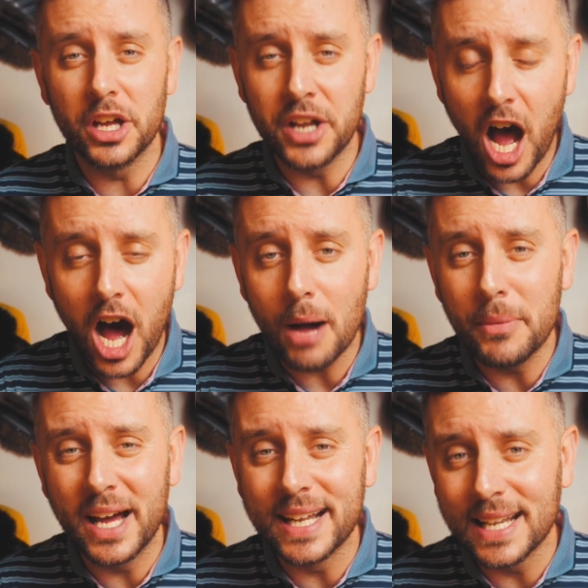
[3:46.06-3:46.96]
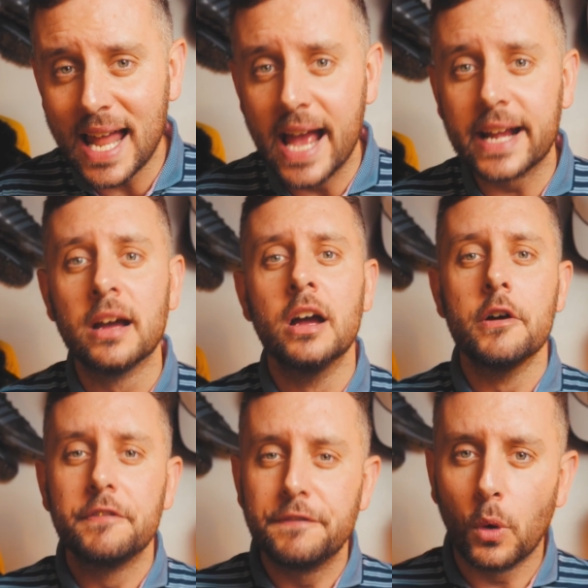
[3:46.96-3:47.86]
an arm and a leg
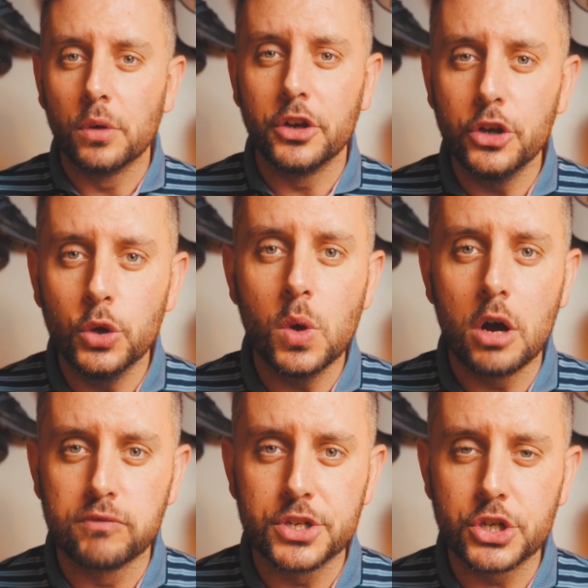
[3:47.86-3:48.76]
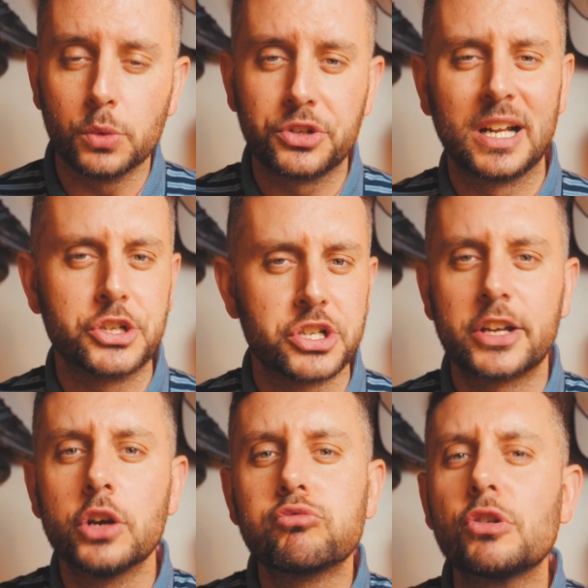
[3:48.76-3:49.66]
for the new Originals collection.
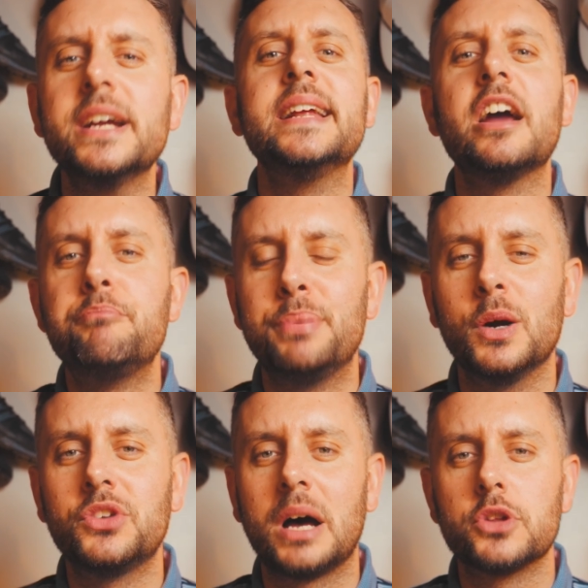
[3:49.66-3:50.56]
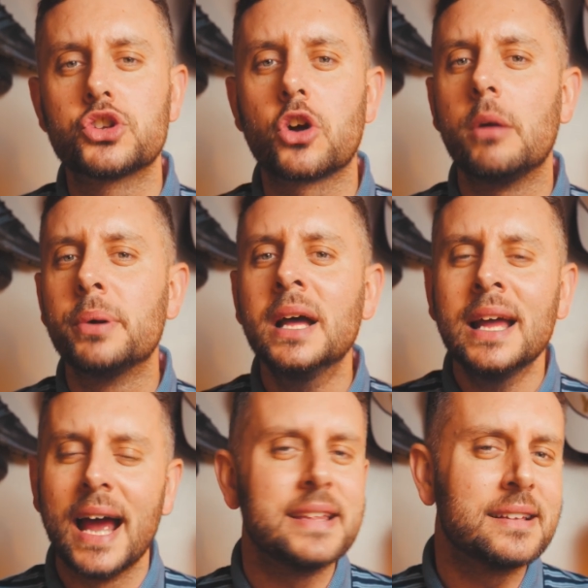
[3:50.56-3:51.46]
They could really have built up the drop
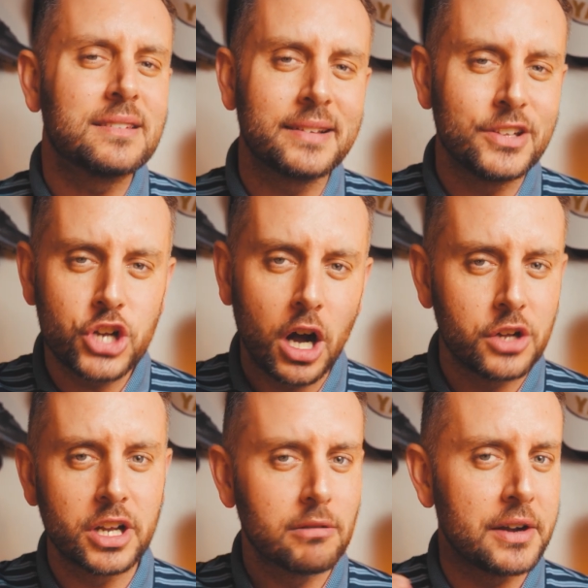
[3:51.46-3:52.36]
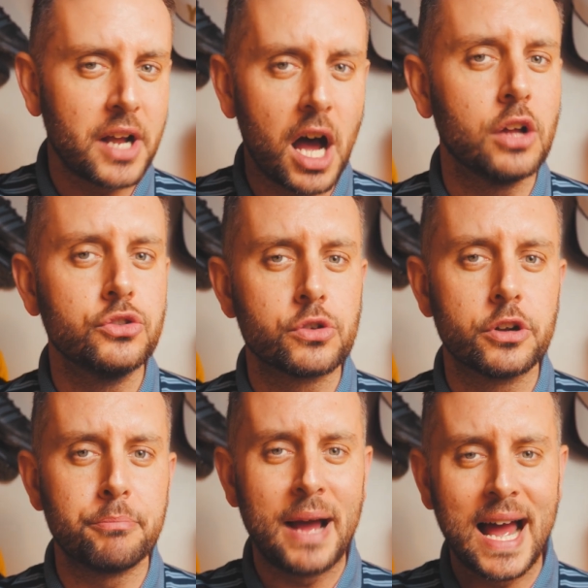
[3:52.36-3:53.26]
and then started charging around
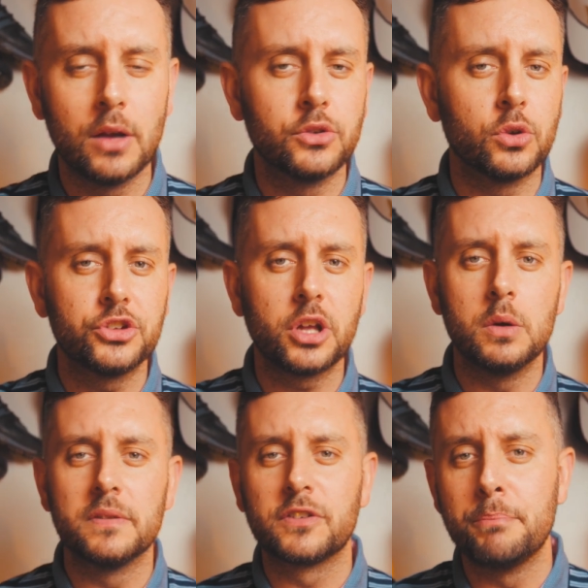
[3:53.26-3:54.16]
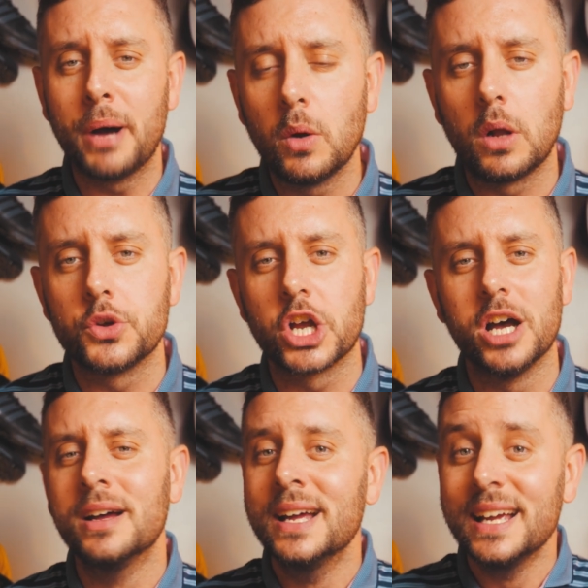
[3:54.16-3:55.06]
£100 or so for a polo
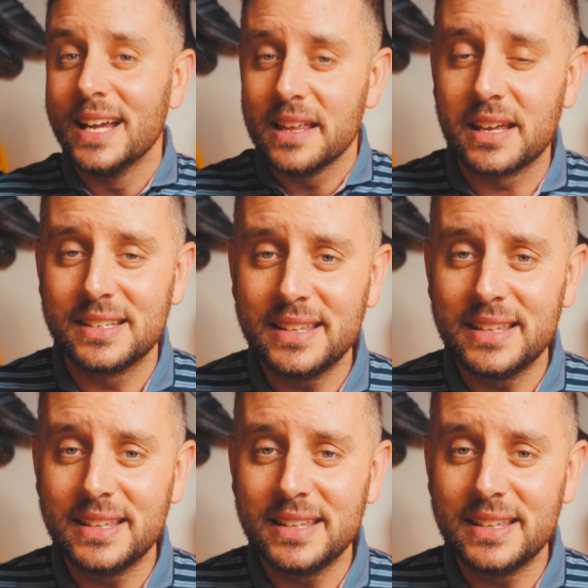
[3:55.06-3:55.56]
shirt. They